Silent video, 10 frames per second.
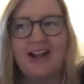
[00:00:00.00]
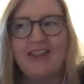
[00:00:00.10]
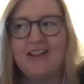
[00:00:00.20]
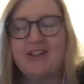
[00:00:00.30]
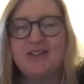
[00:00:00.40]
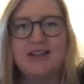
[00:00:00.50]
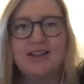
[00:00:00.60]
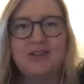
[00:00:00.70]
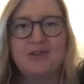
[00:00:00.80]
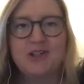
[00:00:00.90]
And then you see
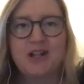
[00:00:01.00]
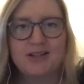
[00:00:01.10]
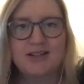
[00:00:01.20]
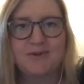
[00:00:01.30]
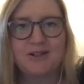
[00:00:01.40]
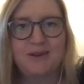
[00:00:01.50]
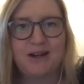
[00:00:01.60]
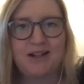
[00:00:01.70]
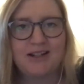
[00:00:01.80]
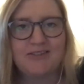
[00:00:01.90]
it through Jess's
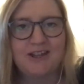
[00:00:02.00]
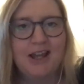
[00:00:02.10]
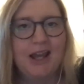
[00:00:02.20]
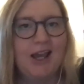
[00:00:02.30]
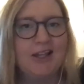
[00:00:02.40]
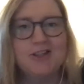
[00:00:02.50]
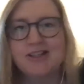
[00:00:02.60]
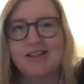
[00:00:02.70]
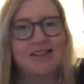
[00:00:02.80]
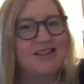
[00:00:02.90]
perspective and
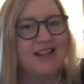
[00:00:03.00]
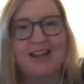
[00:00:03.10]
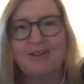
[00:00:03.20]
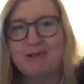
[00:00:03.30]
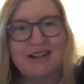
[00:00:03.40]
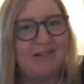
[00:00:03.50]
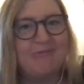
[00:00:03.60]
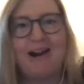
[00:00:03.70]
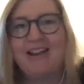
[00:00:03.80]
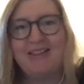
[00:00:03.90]
she's just like reading
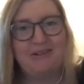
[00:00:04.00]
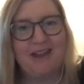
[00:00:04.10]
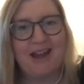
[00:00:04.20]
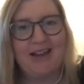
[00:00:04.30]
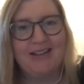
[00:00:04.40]
right through that.